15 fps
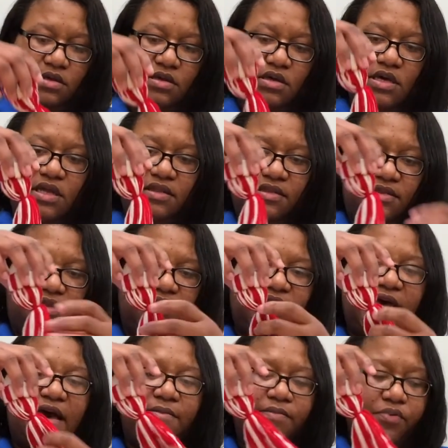cut the
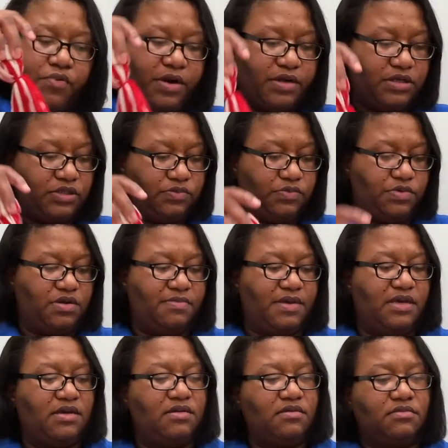top part because we want to
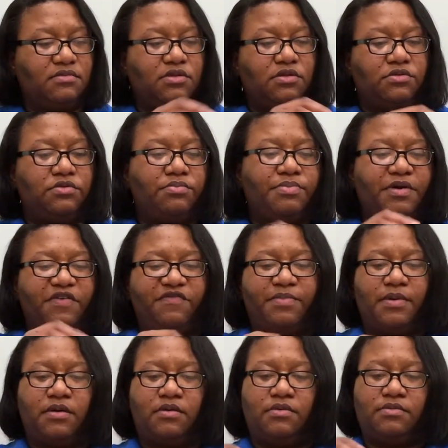make the little puff
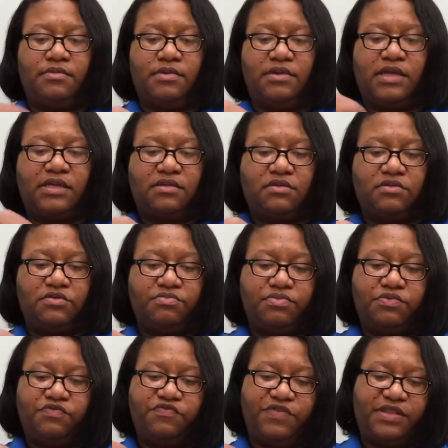ball, like the little
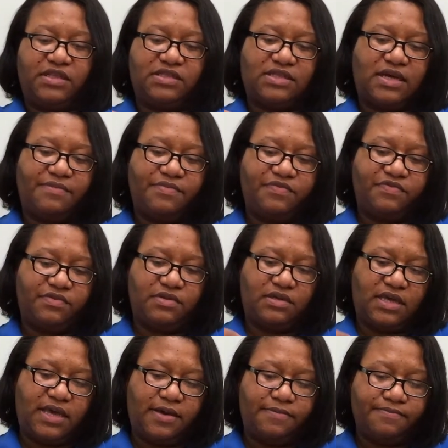poof at the top of the
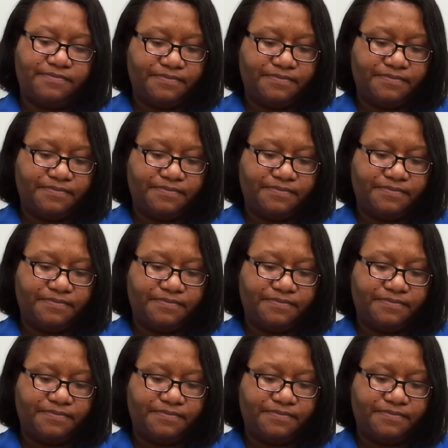cap.